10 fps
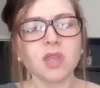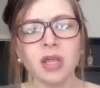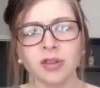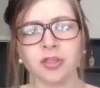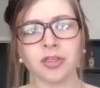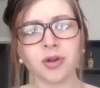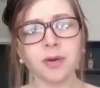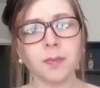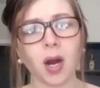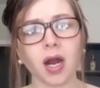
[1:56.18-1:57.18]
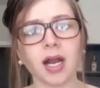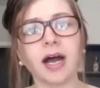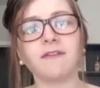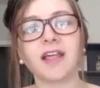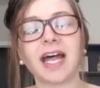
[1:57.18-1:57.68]
The third part
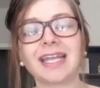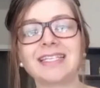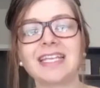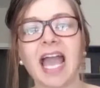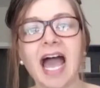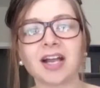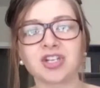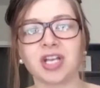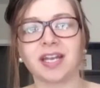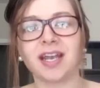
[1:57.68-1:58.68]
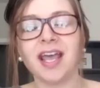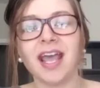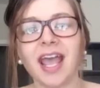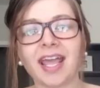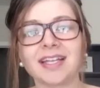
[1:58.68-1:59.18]
of that is the action.
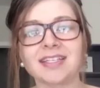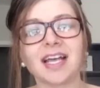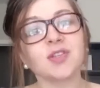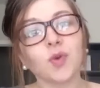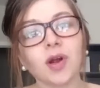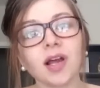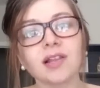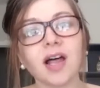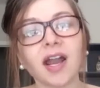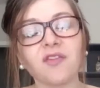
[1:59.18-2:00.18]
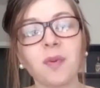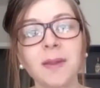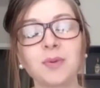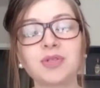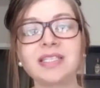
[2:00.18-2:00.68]
And that's where a lot of
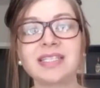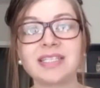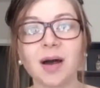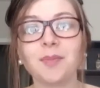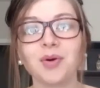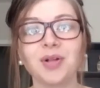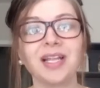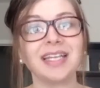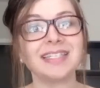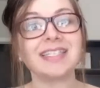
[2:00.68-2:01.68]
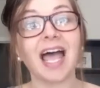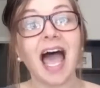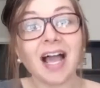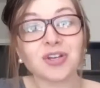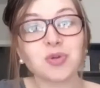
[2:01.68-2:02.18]
people stumble, is
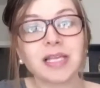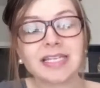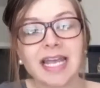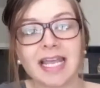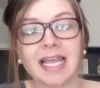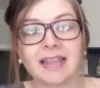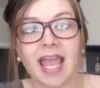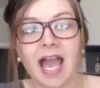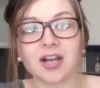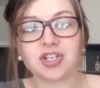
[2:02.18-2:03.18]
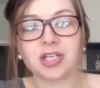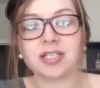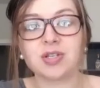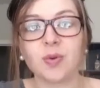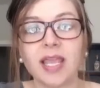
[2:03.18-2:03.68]
actually taking action
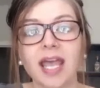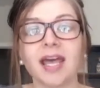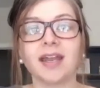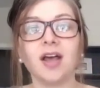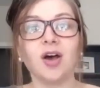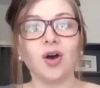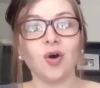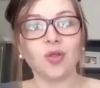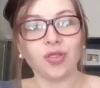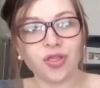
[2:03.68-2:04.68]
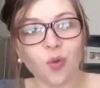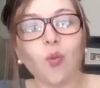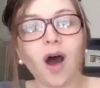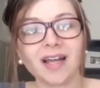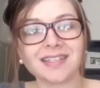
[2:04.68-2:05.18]
to get the
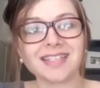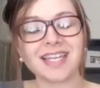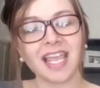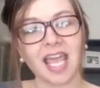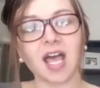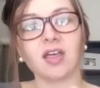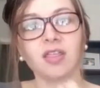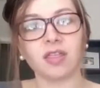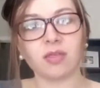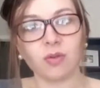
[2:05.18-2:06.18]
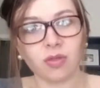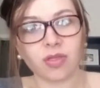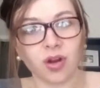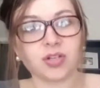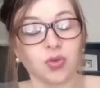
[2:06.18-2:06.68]
what's,
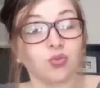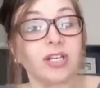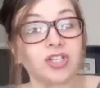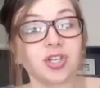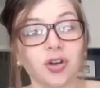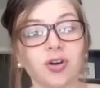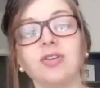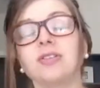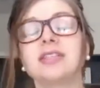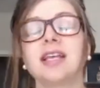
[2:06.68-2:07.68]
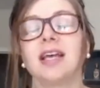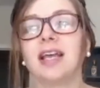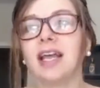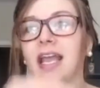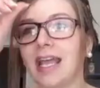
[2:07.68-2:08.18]
to reach their goals.
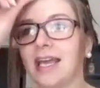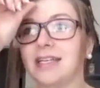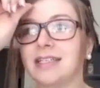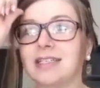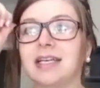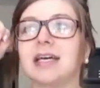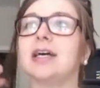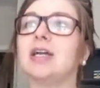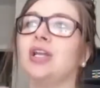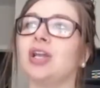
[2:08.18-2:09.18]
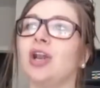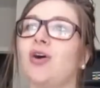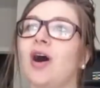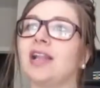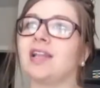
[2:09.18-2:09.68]
And, you
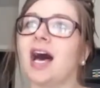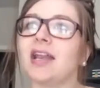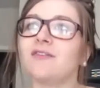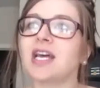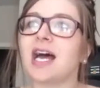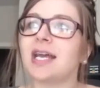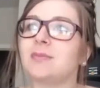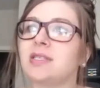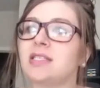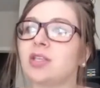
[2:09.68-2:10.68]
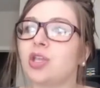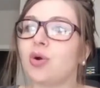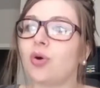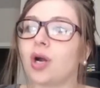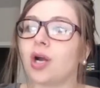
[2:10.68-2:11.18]
know, a lot of times
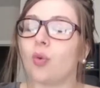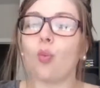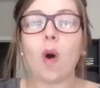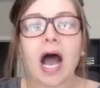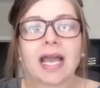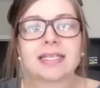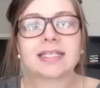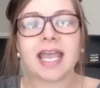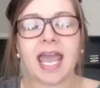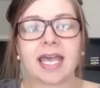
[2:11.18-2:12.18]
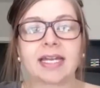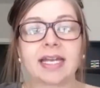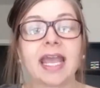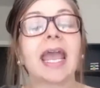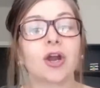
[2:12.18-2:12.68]
your whys can
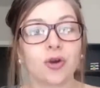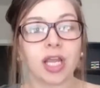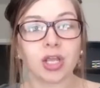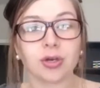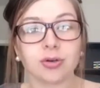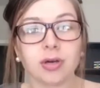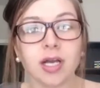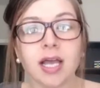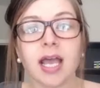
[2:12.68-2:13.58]
carry you.